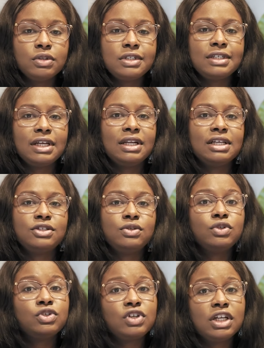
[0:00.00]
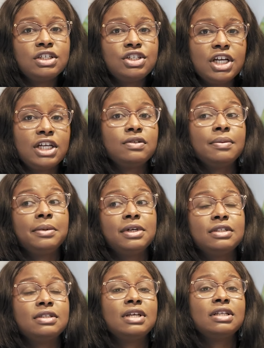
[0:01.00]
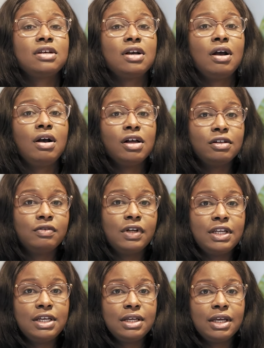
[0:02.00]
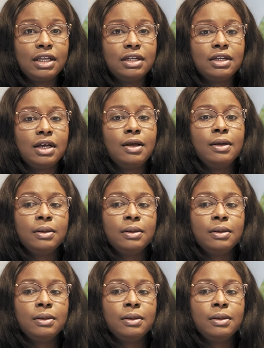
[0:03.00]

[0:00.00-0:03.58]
it and as you strategize for persons that are already in Canada,